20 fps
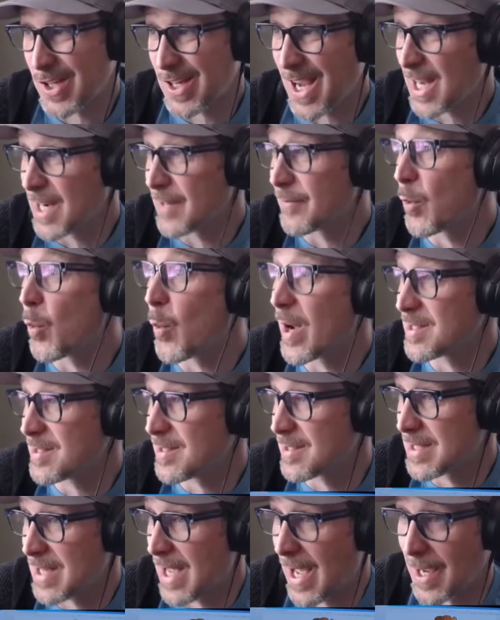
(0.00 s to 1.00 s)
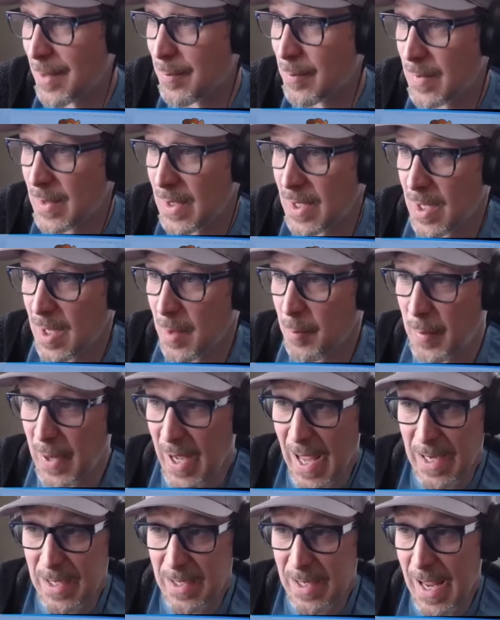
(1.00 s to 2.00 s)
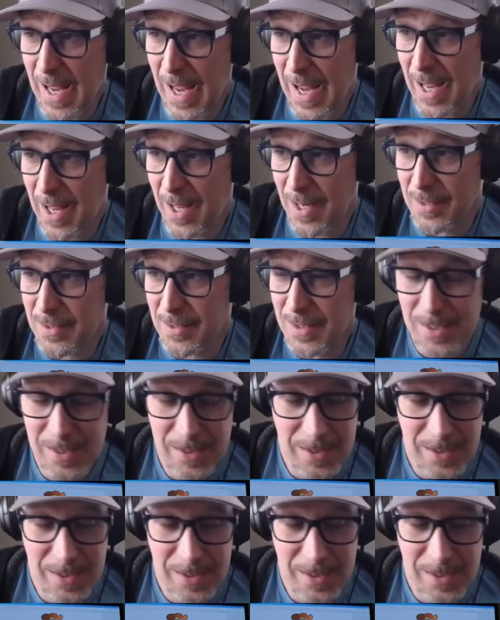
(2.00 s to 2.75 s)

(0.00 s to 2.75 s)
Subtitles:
kind of a waste of time. And